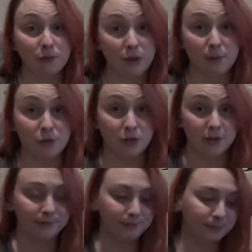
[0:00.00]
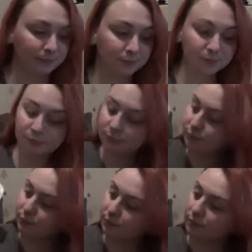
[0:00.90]
not be dry.
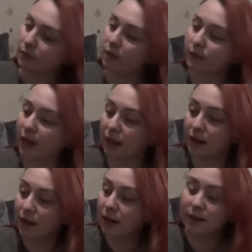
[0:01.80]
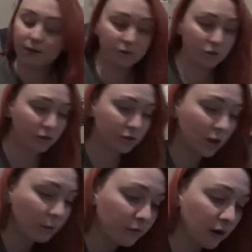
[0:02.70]
Okay, there is another
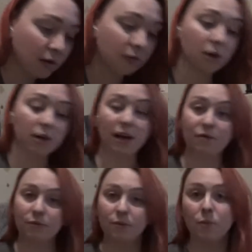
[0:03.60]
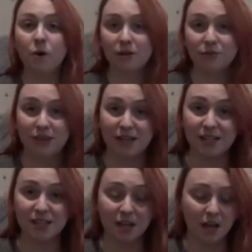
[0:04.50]
type of liner. I only have 1 of
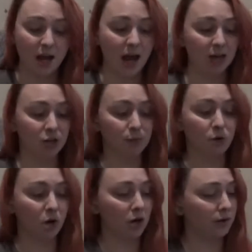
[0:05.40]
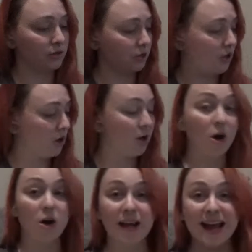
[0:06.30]
these, and I'm not going to lie,
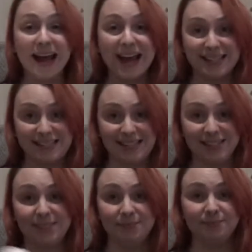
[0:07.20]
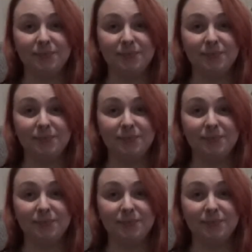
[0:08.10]
I hate it.